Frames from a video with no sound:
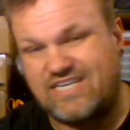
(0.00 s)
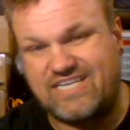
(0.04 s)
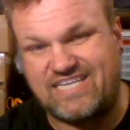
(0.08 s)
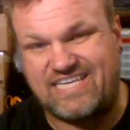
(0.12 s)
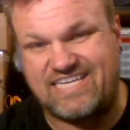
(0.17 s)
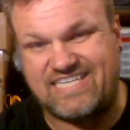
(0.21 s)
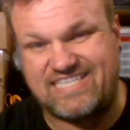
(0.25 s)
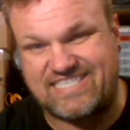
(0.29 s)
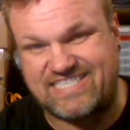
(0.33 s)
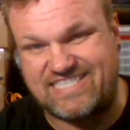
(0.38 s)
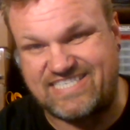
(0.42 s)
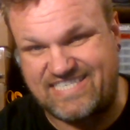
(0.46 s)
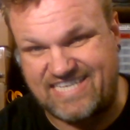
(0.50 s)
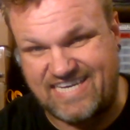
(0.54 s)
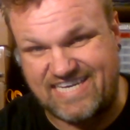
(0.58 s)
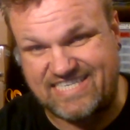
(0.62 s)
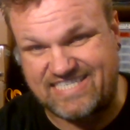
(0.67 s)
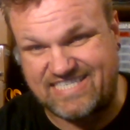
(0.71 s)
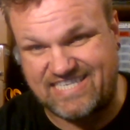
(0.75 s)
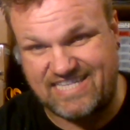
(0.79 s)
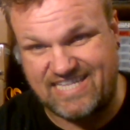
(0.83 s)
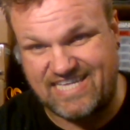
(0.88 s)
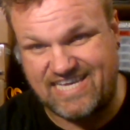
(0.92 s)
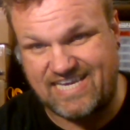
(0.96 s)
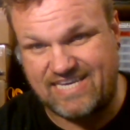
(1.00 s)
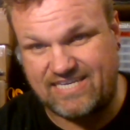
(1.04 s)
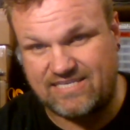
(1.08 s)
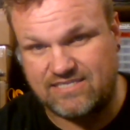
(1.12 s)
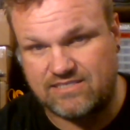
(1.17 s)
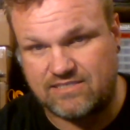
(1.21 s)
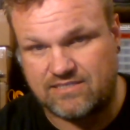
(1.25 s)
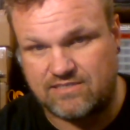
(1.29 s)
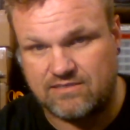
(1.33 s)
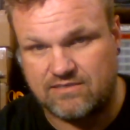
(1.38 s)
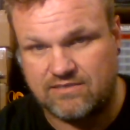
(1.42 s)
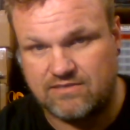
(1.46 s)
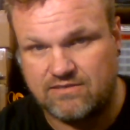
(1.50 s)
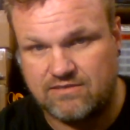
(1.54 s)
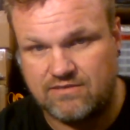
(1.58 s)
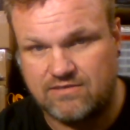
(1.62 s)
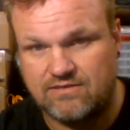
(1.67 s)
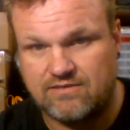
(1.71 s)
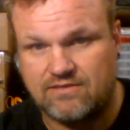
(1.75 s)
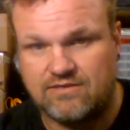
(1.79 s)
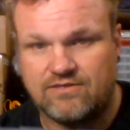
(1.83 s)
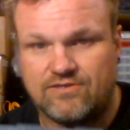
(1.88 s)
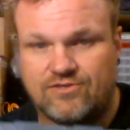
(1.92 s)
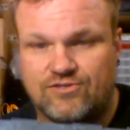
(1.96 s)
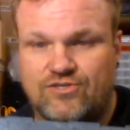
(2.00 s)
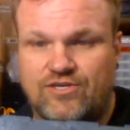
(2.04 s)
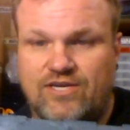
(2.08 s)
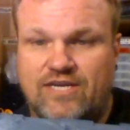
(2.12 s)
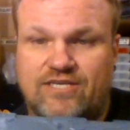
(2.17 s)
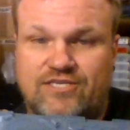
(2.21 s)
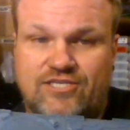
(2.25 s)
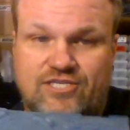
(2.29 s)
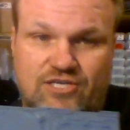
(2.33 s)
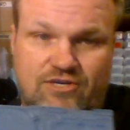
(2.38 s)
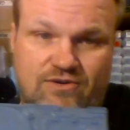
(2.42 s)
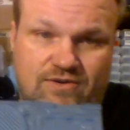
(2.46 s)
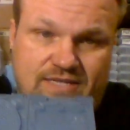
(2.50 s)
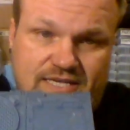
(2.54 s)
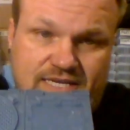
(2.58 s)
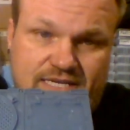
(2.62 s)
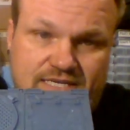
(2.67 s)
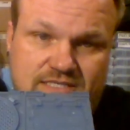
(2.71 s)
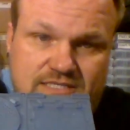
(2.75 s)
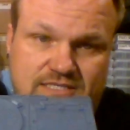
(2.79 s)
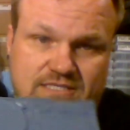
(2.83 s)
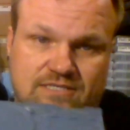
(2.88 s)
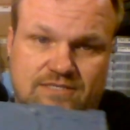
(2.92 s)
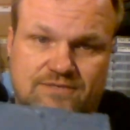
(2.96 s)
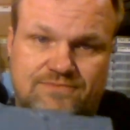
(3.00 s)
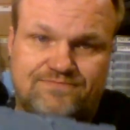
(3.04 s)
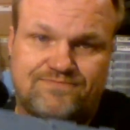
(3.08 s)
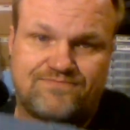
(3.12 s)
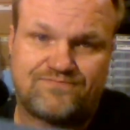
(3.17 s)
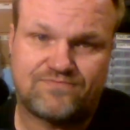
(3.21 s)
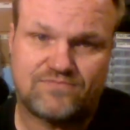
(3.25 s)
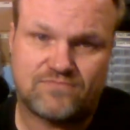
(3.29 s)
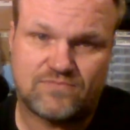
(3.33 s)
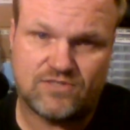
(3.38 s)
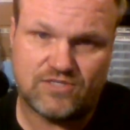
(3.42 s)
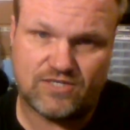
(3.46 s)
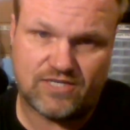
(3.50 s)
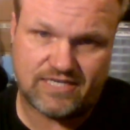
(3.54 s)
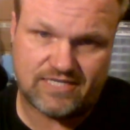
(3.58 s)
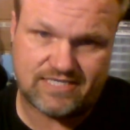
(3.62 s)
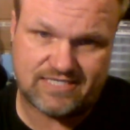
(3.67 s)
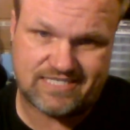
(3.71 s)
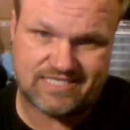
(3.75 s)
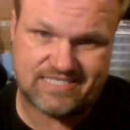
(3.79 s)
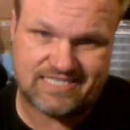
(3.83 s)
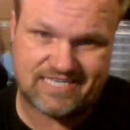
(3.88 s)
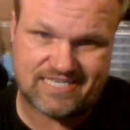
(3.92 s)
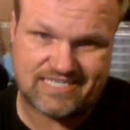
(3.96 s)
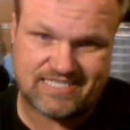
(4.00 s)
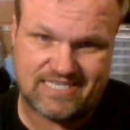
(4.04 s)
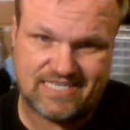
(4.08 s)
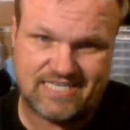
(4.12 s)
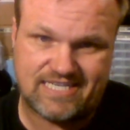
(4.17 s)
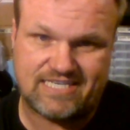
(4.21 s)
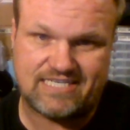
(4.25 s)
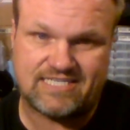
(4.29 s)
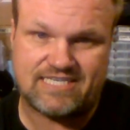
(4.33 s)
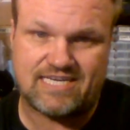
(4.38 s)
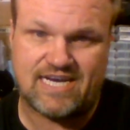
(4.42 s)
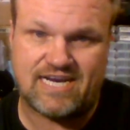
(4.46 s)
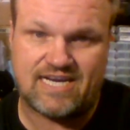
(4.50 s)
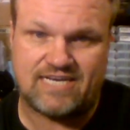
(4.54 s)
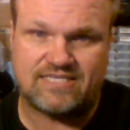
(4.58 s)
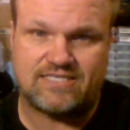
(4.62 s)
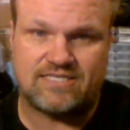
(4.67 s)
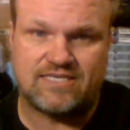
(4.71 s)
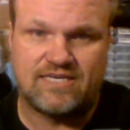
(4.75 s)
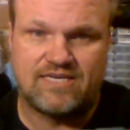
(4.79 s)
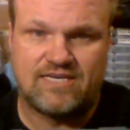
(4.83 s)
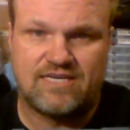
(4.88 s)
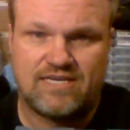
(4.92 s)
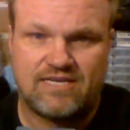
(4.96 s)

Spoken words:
going to get 6 of these. So you're getting 2 of these. You're getting 6 of these guys.